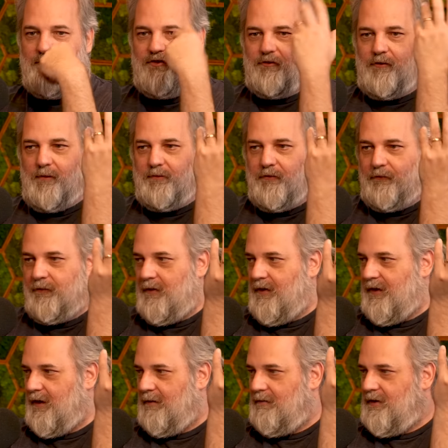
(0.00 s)
a script for
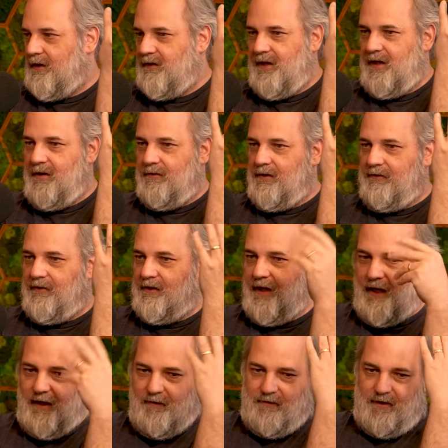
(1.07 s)
them that they don't even have,